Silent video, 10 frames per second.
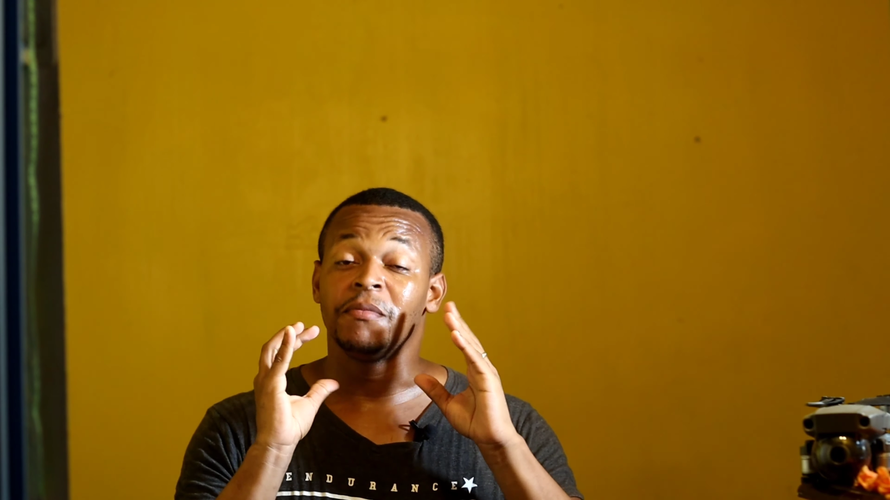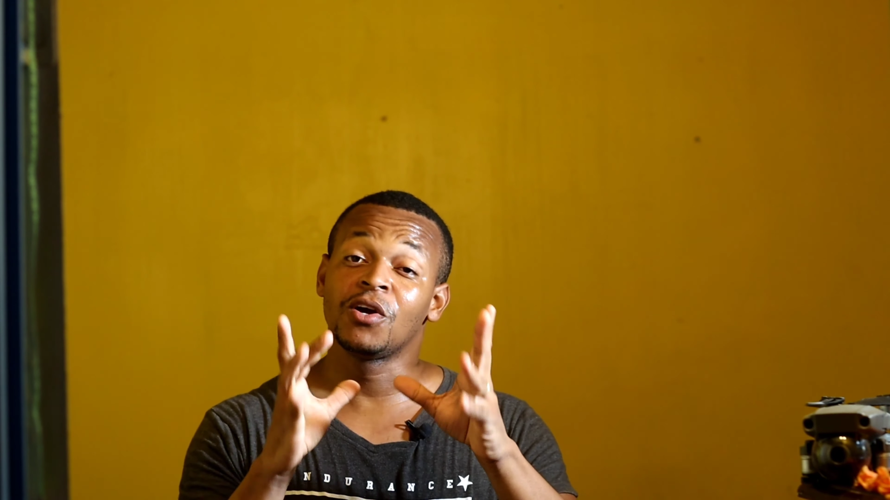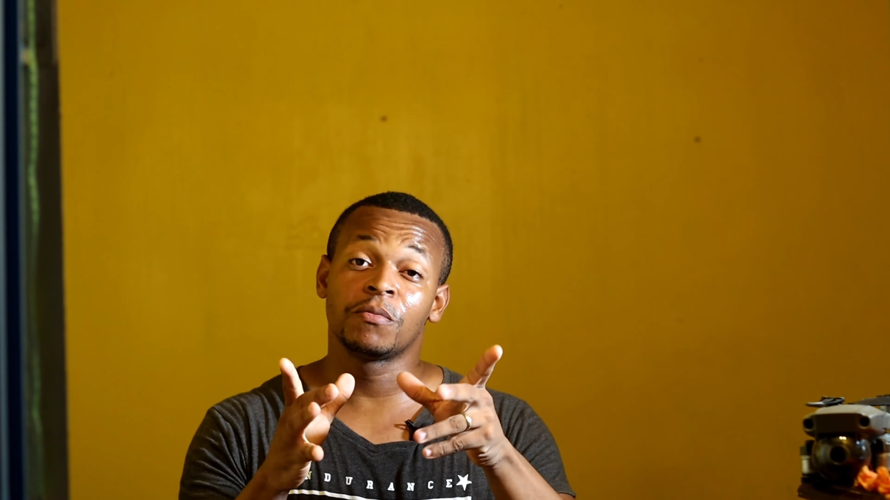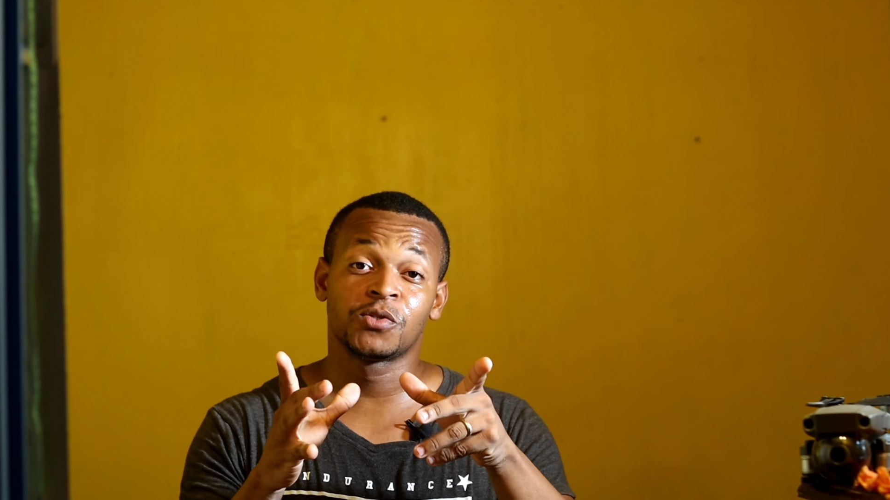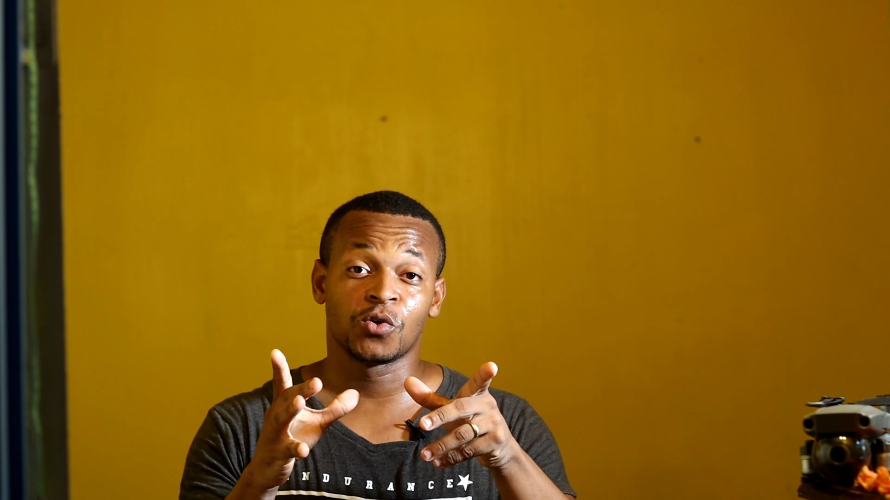
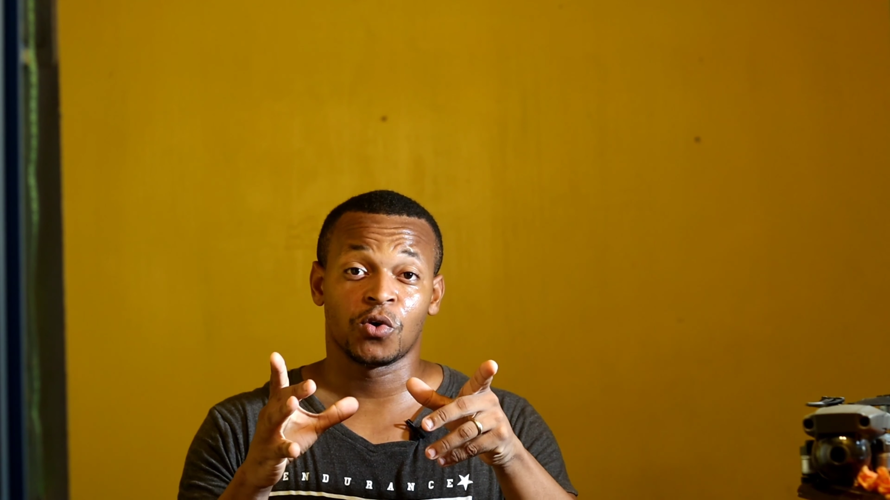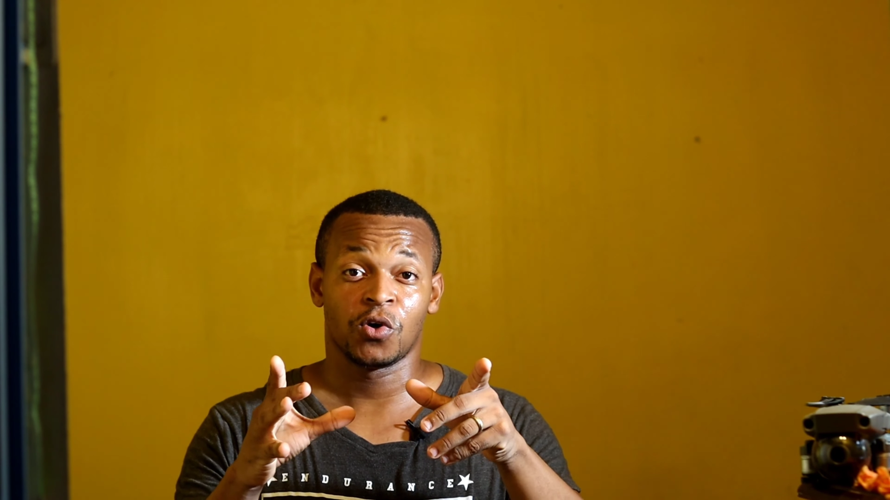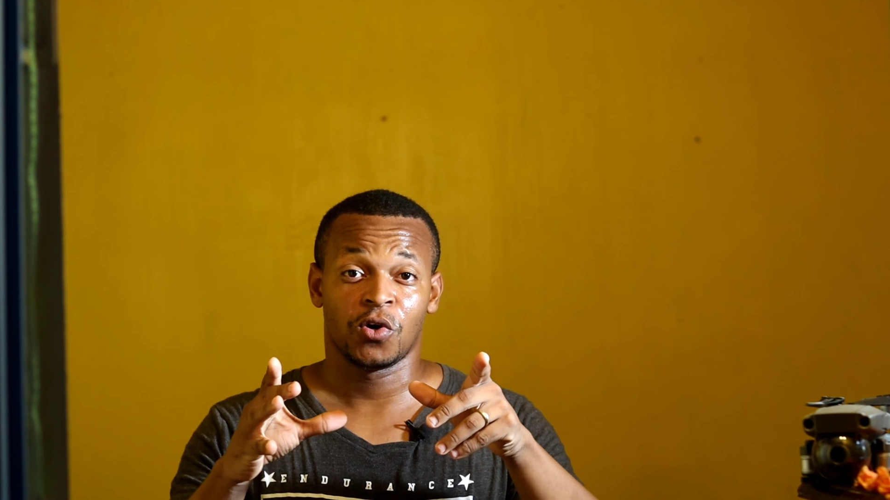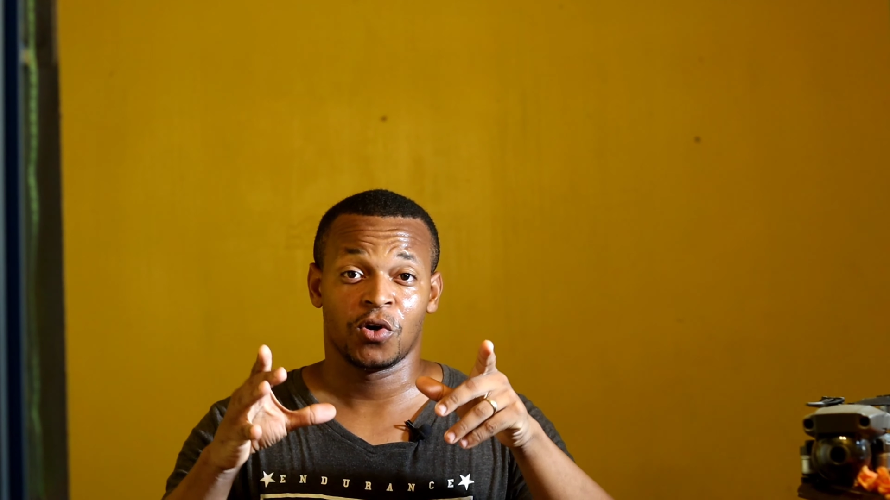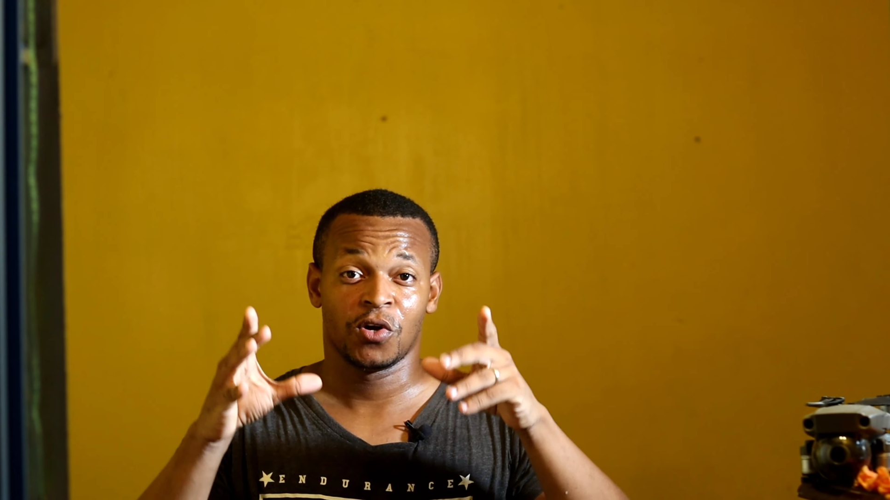Big up to